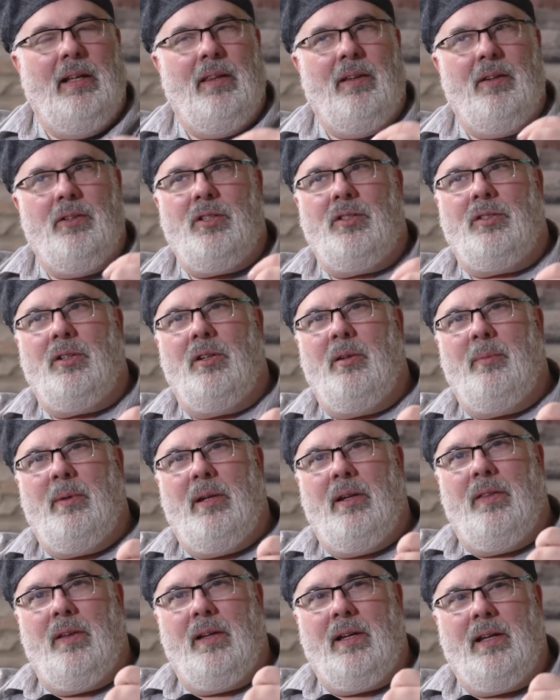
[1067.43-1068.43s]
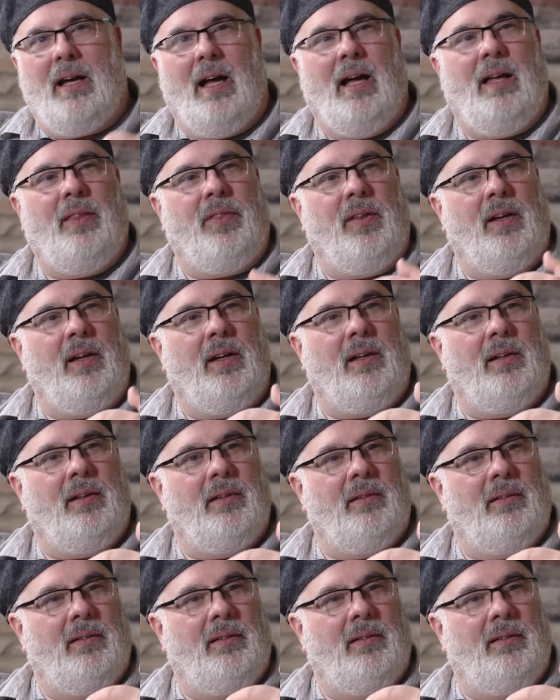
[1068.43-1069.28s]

There's a certain amount of the Gothic